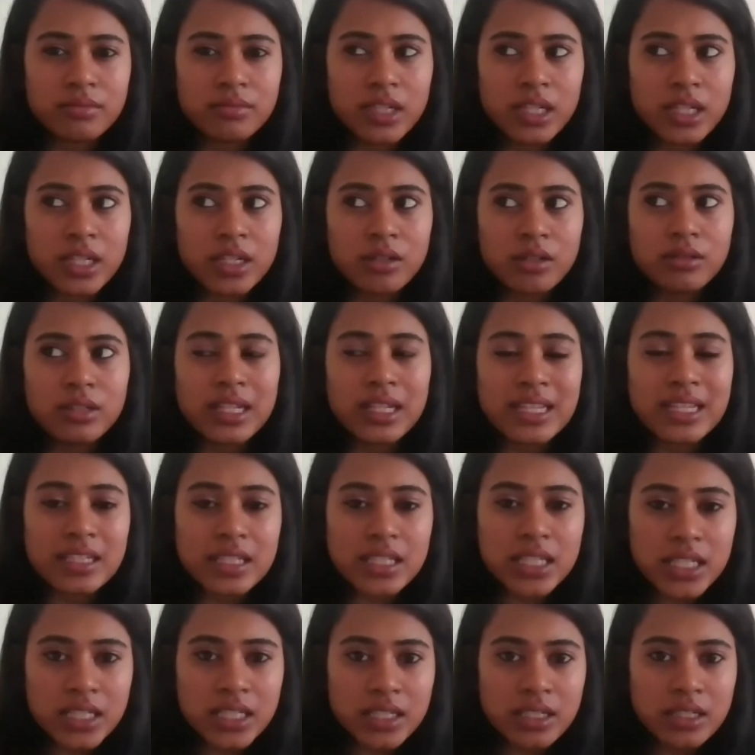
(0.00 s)

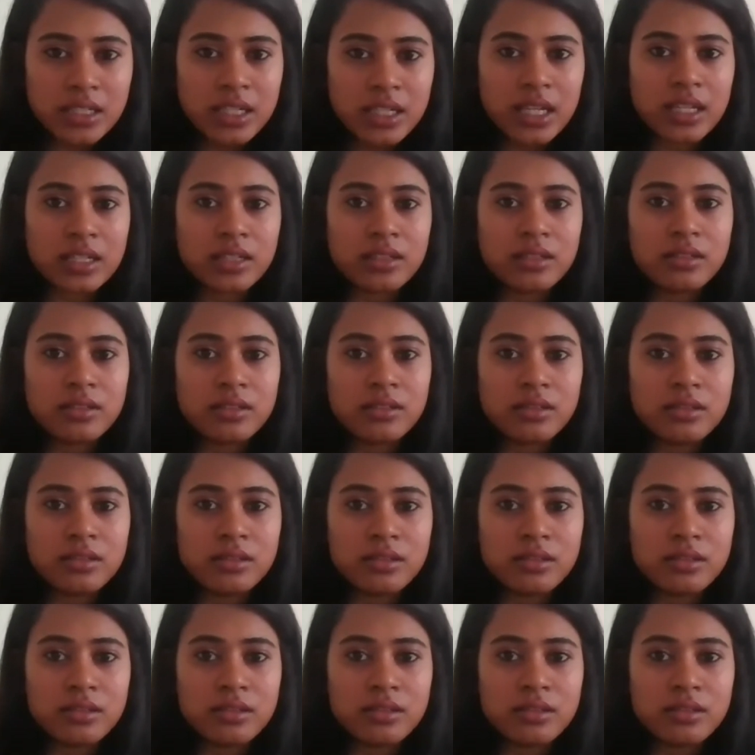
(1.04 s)
LinkedIn, and